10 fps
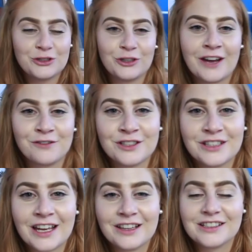I do have to
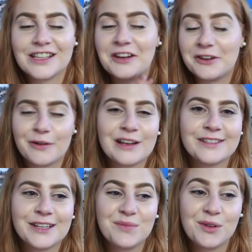say this, I know I
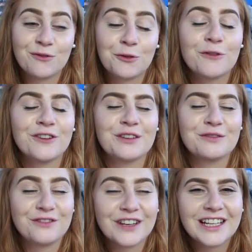said it before, but
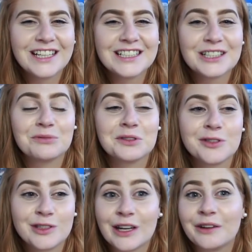Vinnie's was
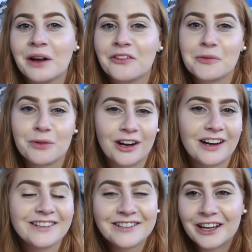so overpriced.